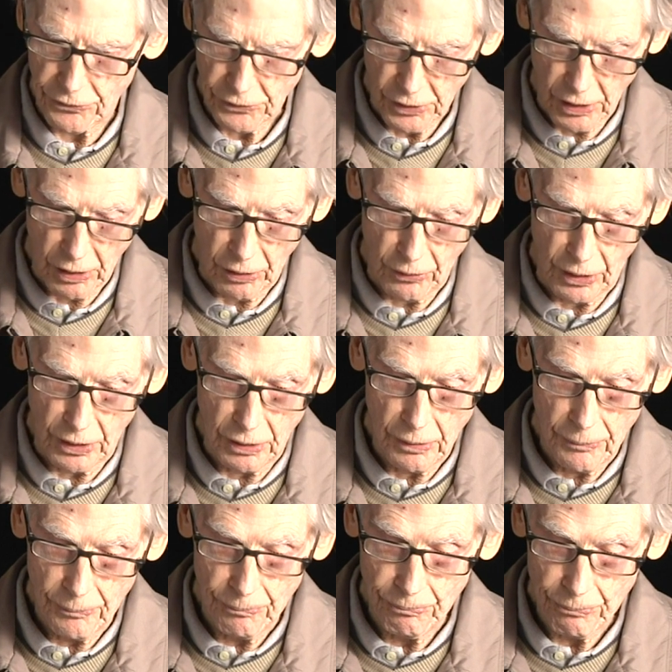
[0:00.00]
scary.
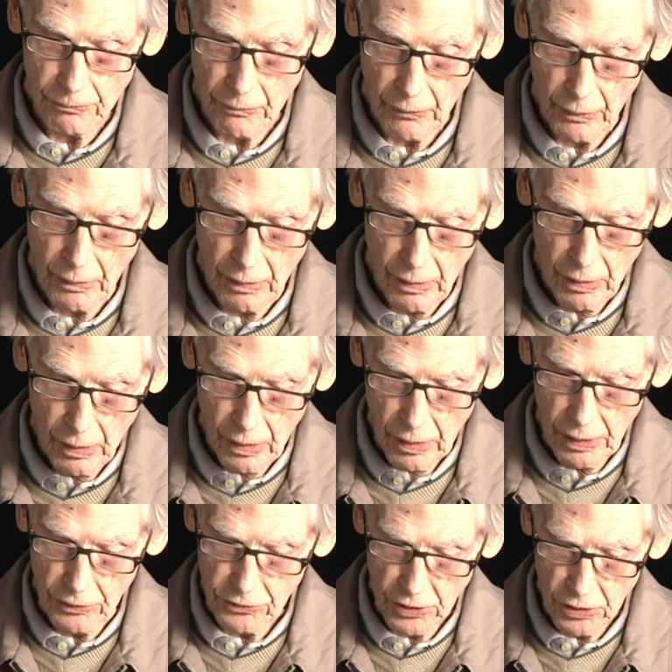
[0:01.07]

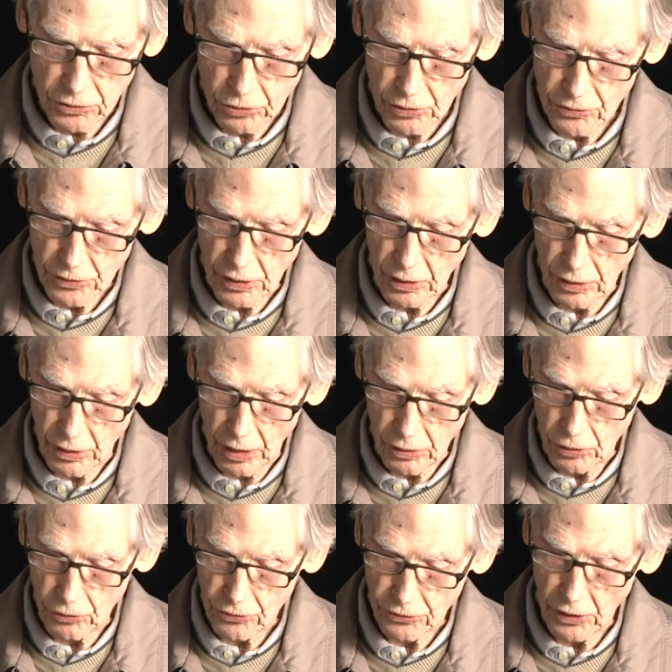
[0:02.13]
It's interesting that
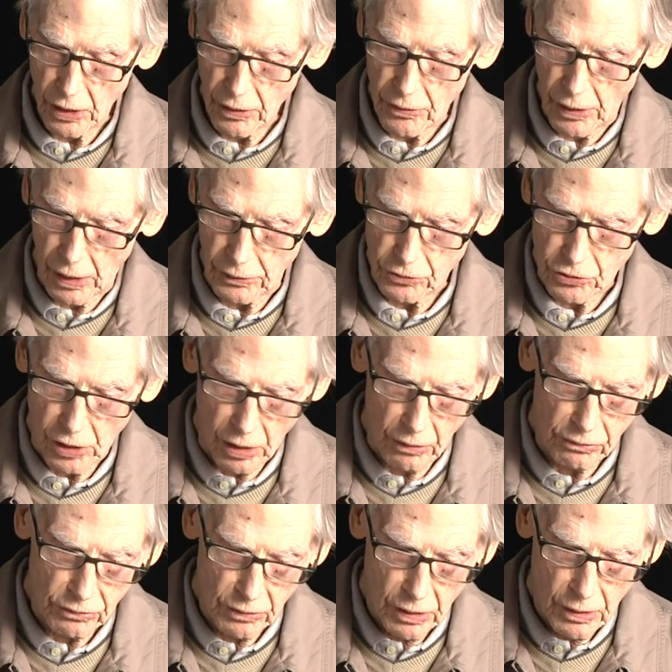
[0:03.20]
you say that,
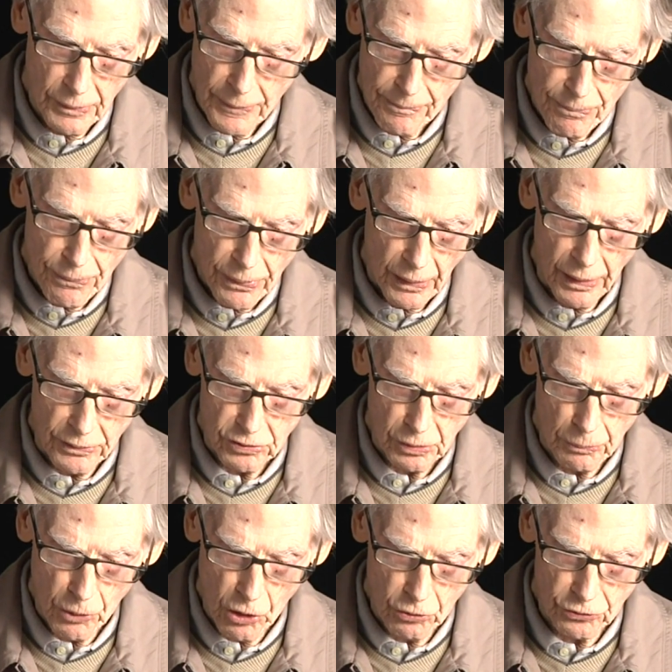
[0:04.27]
Jeff. I
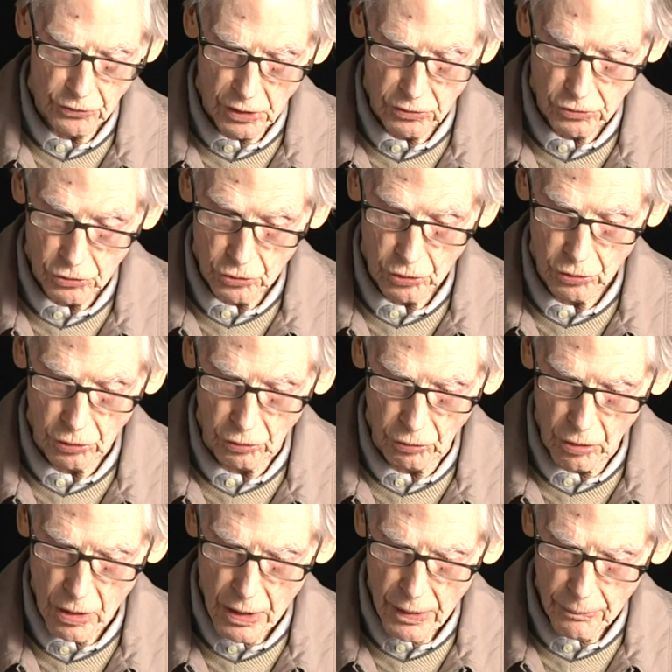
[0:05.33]
suppose it's true,
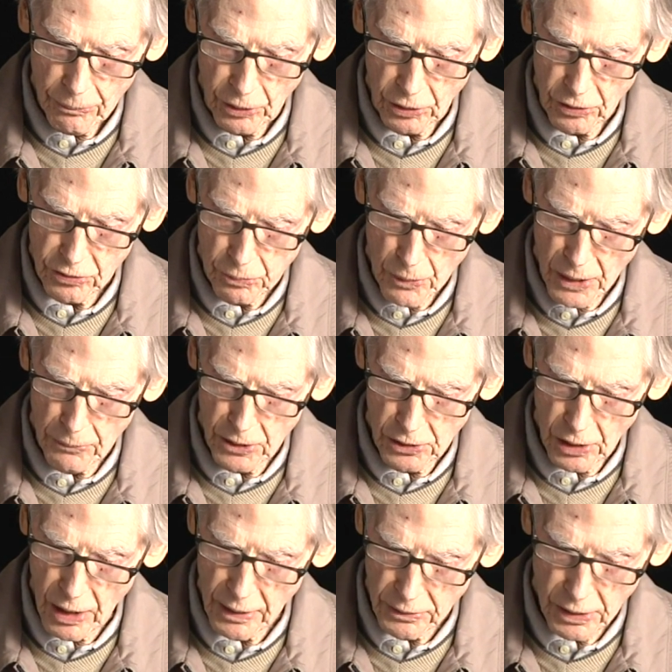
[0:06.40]
but it's maybe
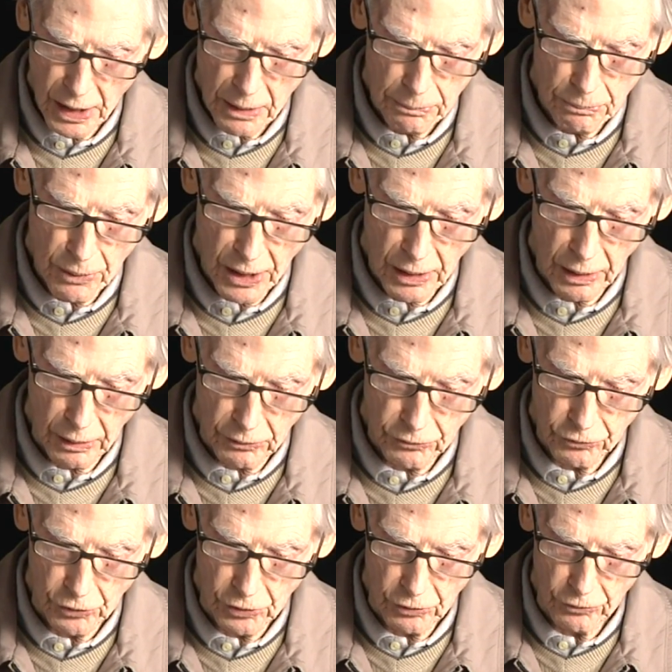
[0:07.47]
not that bad
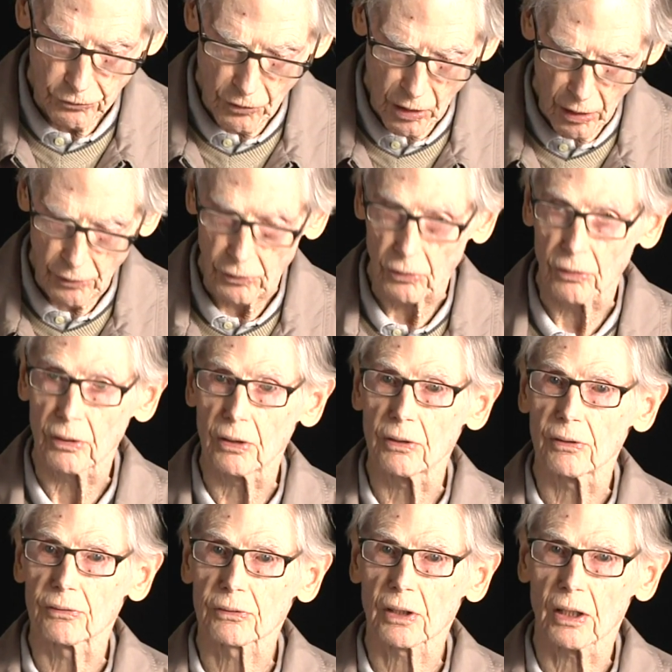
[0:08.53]
for your father in
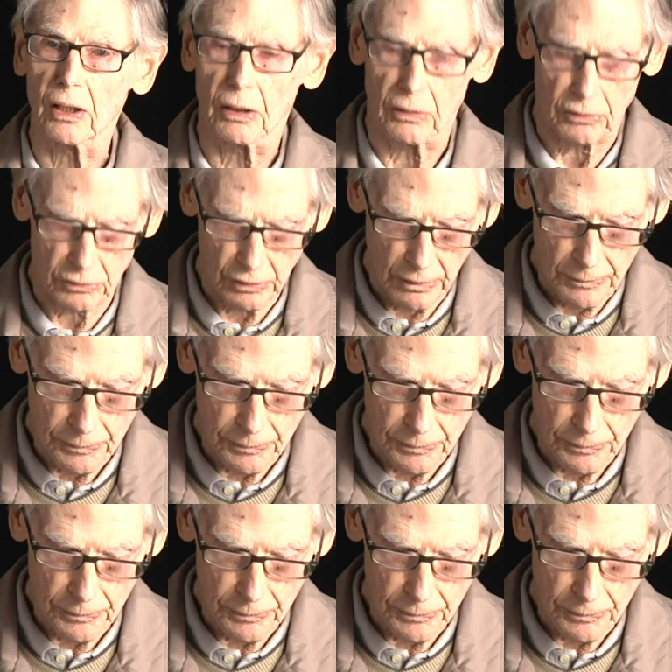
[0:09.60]
this case.